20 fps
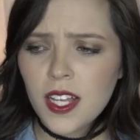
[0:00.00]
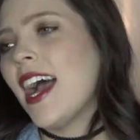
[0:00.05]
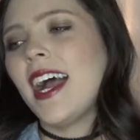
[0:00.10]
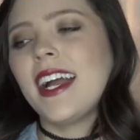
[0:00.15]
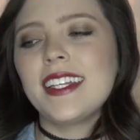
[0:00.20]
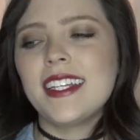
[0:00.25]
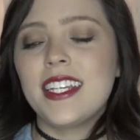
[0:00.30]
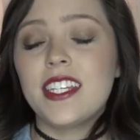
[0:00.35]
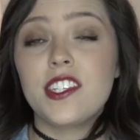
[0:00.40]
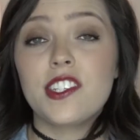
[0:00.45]

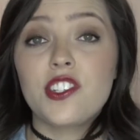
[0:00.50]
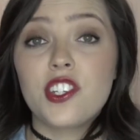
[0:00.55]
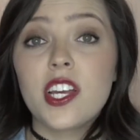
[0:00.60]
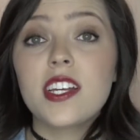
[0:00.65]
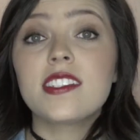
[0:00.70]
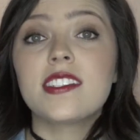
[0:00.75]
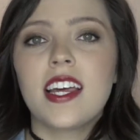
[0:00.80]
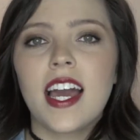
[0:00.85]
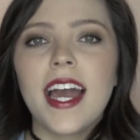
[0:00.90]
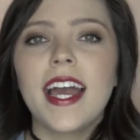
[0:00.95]
I need to
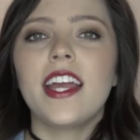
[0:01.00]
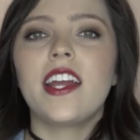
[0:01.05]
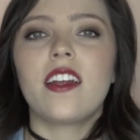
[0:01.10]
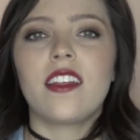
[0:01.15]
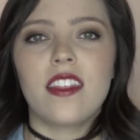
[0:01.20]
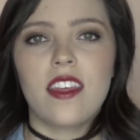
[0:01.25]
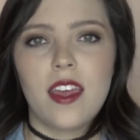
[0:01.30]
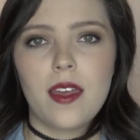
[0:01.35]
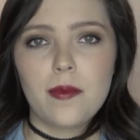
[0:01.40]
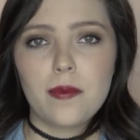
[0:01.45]
just hire
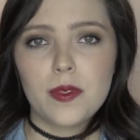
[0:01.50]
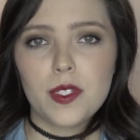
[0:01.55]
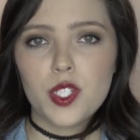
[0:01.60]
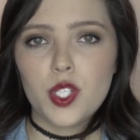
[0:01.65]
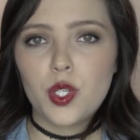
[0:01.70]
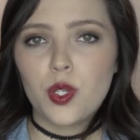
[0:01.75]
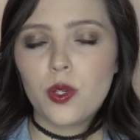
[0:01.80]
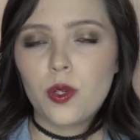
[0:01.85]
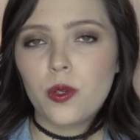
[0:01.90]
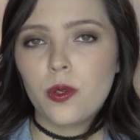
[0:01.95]
them
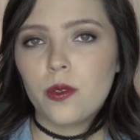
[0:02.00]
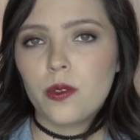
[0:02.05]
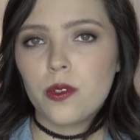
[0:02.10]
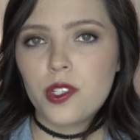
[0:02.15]
to